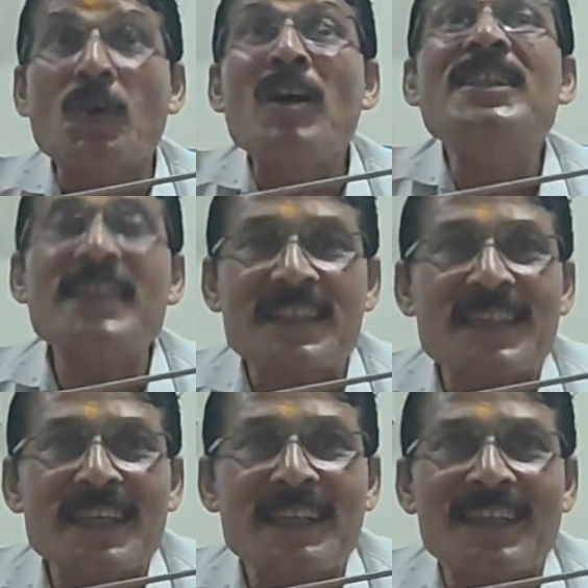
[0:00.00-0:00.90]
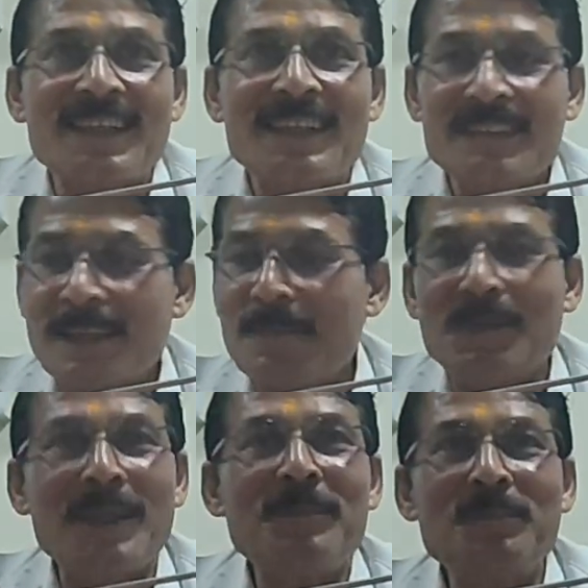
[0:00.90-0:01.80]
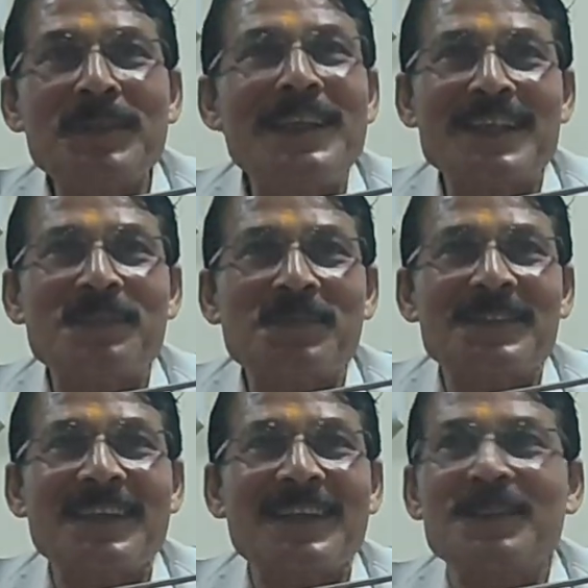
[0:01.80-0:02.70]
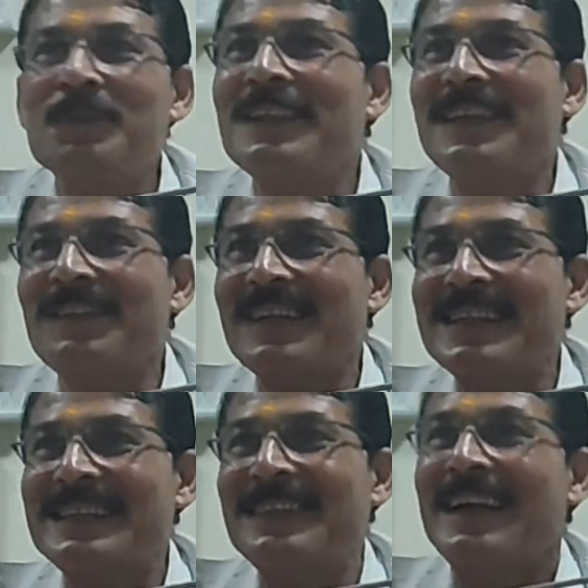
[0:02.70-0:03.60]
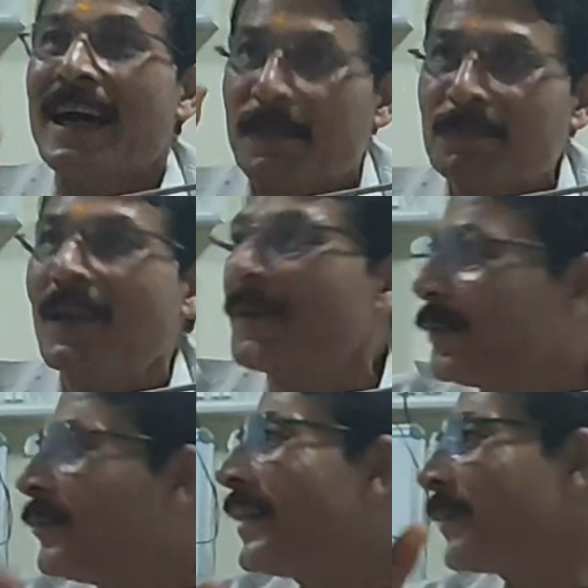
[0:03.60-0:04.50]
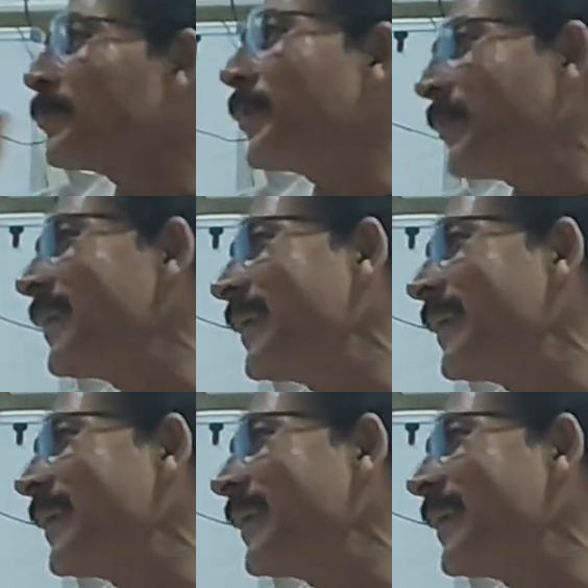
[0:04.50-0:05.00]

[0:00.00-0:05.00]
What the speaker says: joystick technique. Sometimes mini exposure to the leverage. After all, you have to have a